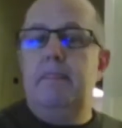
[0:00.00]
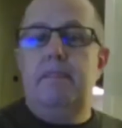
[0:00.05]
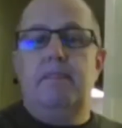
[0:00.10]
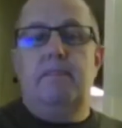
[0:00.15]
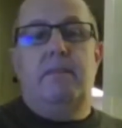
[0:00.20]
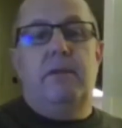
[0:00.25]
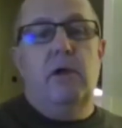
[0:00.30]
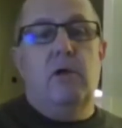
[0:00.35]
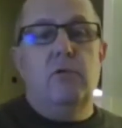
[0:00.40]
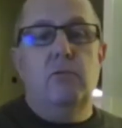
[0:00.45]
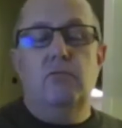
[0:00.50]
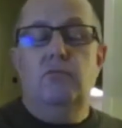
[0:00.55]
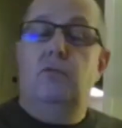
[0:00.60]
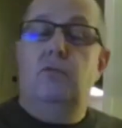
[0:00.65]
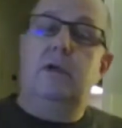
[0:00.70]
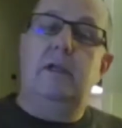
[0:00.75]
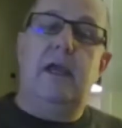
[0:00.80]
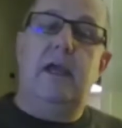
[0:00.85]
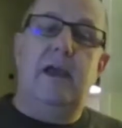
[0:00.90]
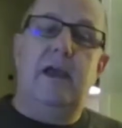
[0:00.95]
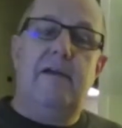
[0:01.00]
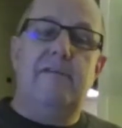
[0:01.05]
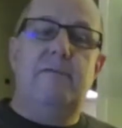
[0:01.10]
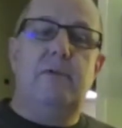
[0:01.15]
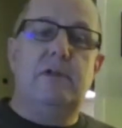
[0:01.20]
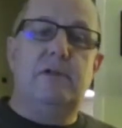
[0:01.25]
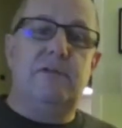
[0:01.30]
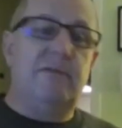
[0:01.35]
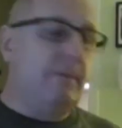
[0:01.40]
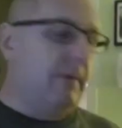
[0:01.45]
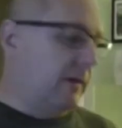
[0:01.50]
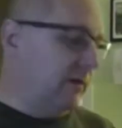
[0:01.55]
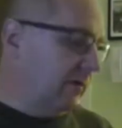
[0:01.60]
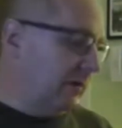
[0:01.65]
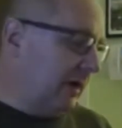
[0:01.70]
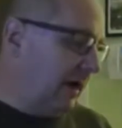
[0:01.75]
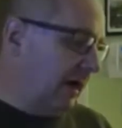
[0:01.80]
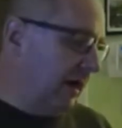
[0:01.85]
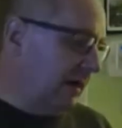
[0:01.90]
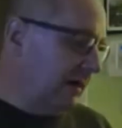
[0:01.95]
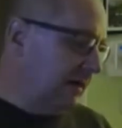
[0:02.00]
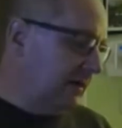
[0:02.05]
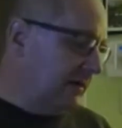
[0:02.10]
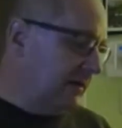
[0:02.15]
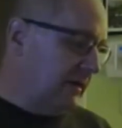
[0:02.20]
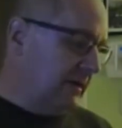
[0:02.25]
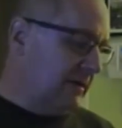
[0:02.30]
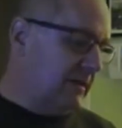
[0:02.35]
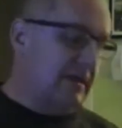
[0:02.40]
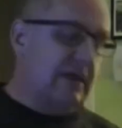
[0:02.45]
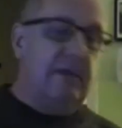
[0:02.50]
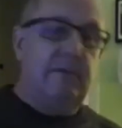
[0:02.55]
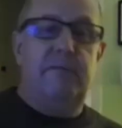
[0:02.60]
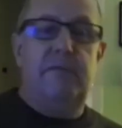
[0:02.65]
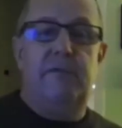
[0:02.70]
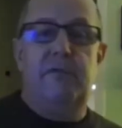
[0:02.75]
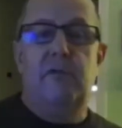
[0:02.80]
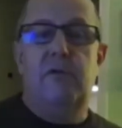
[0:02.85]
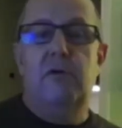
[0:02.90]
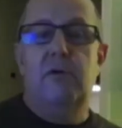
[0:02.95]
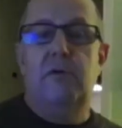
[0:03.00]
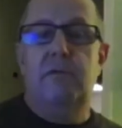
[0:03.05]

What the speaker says: don't really have much from other continents except for